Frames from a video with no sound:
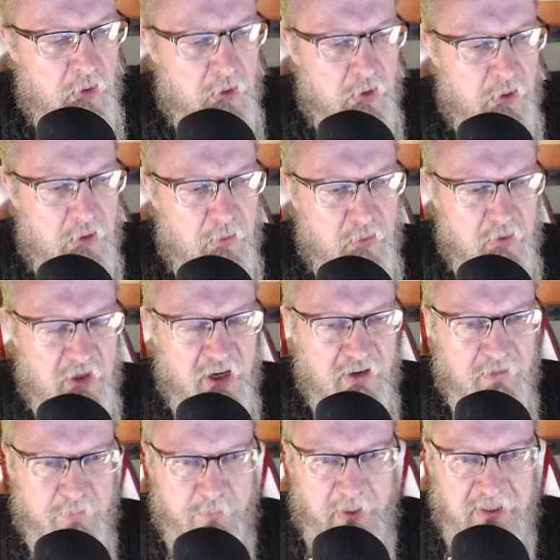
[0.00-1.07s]
What kind
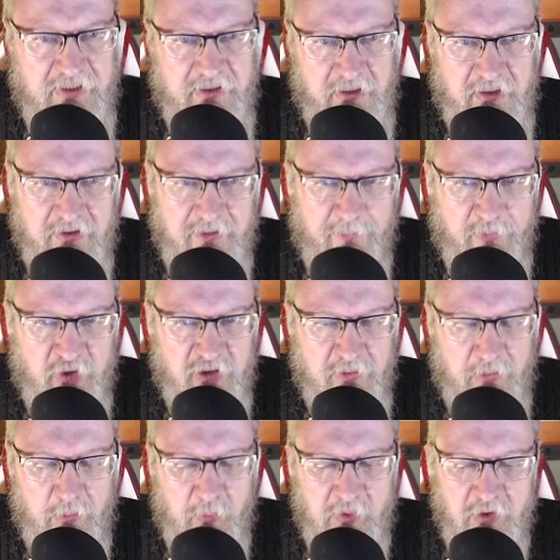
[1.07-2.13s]
of basic assumptions might
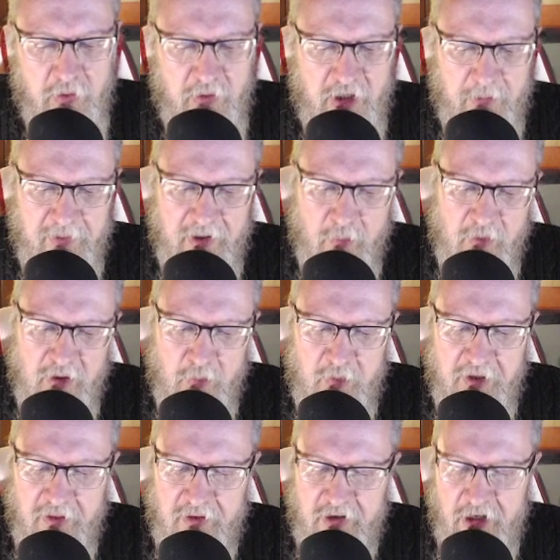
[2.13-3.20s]
we be talking about? Well, one
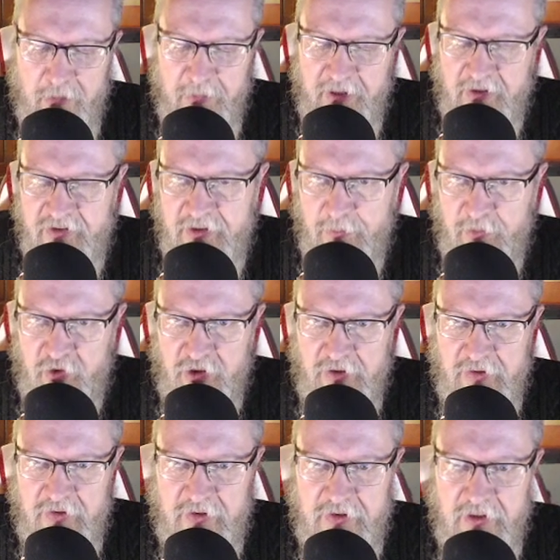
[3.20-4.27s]
of the common
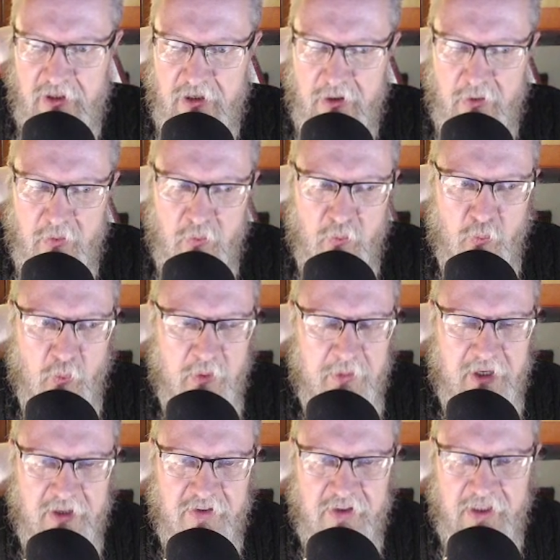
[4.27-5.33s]
assumptions that we
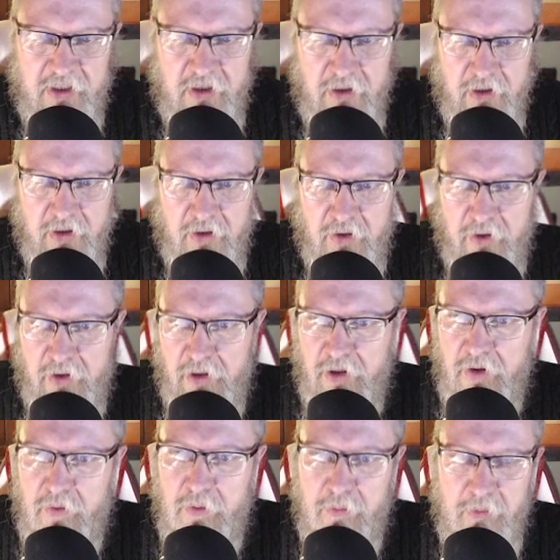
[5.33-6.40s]
might say,
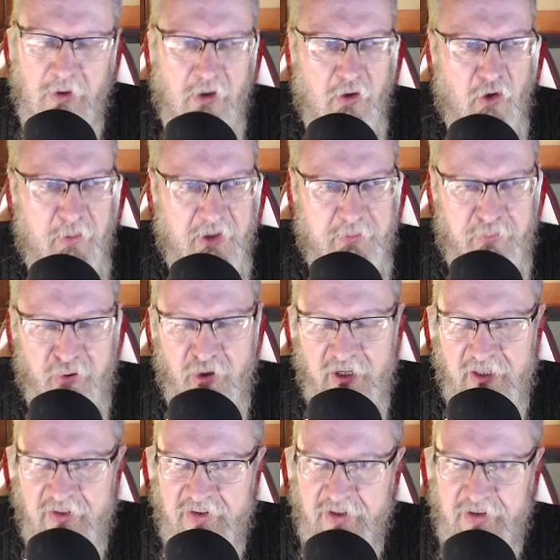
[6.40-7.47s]
almost
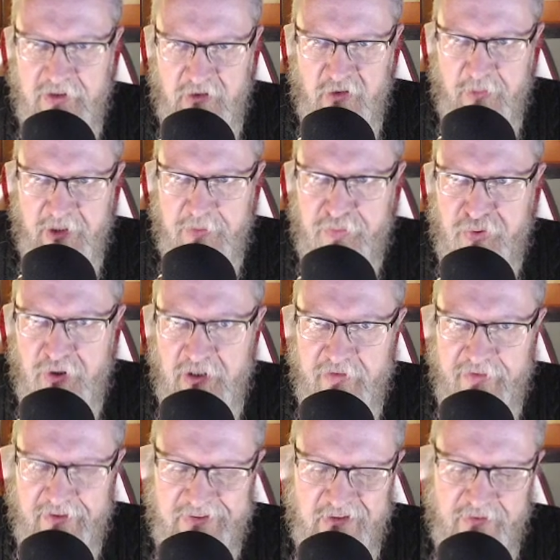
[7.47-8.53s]
pre-exists, it's almost
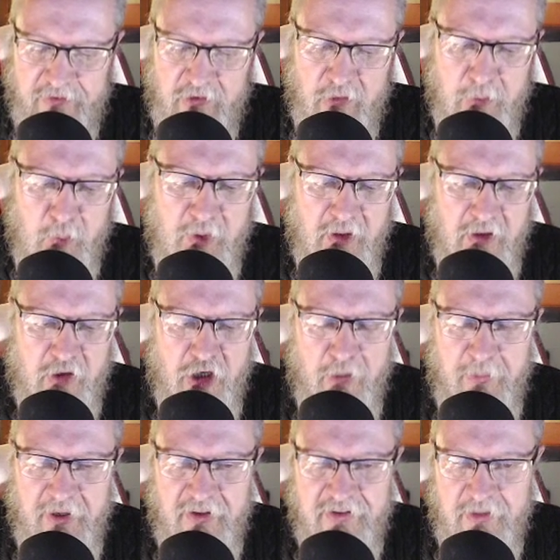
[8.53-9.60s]
pre-philosophical, but one of the
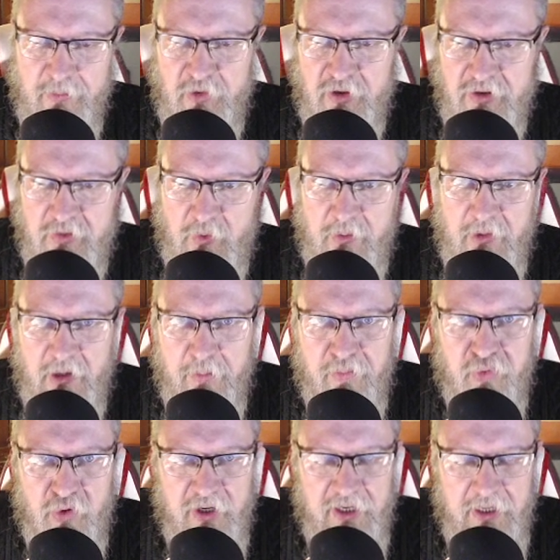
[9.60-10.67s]
common assumptions that we might
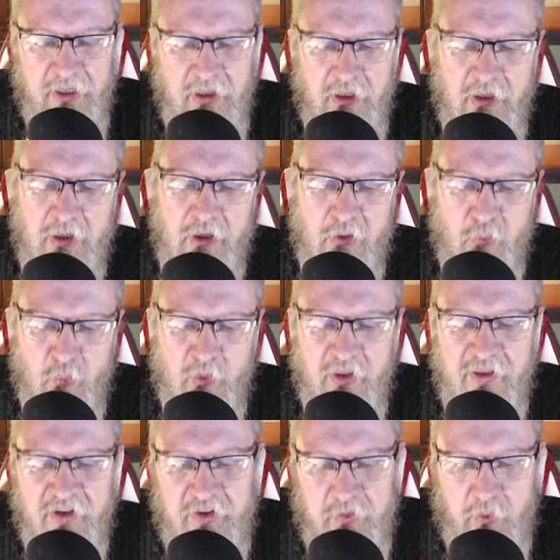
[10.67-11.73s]
bring with
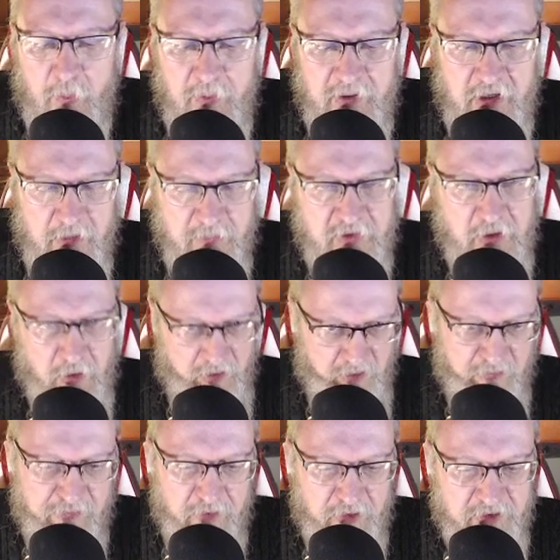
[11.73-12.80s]
us when we come to look at
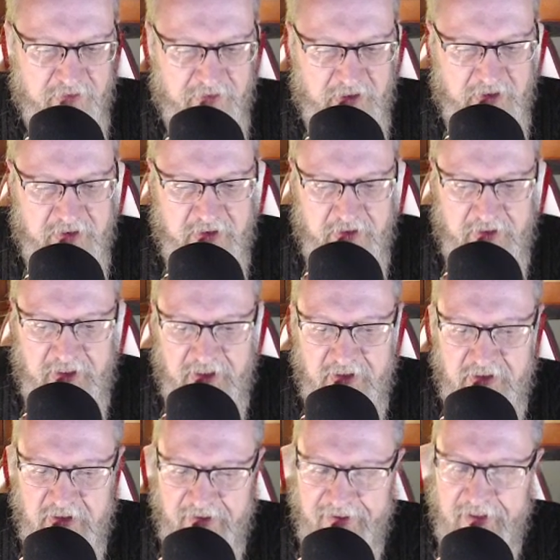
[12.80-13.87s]
philosophy is that the
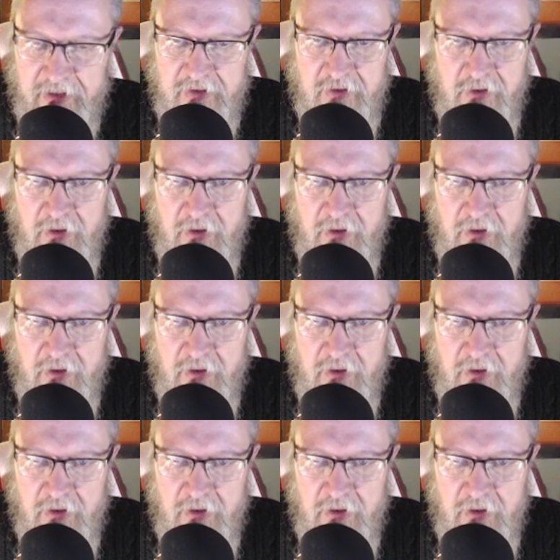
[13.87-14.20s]
intellect